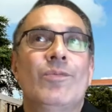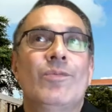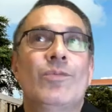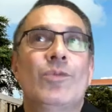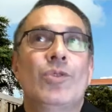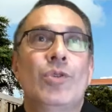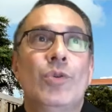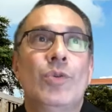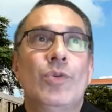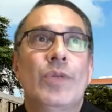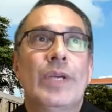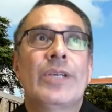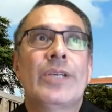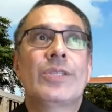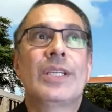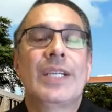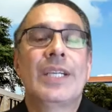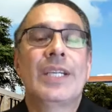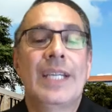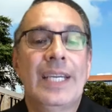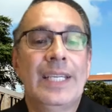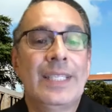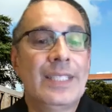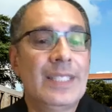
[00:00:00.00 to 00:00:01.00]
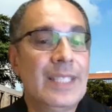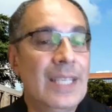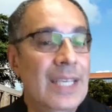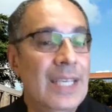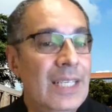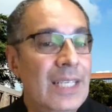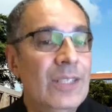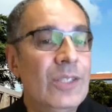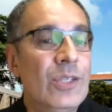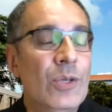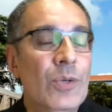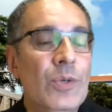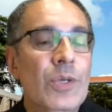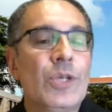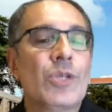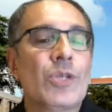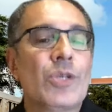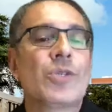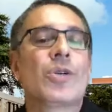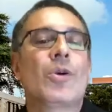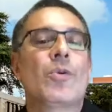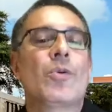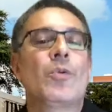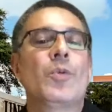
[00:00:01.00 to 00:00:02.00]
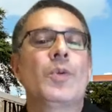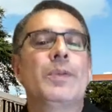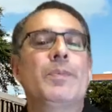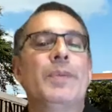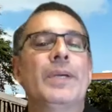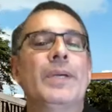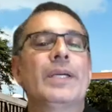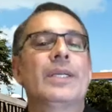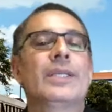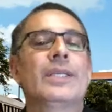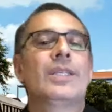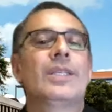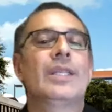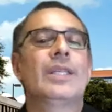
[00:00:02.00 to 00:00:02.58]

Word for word: 2018, two years ago when we picked the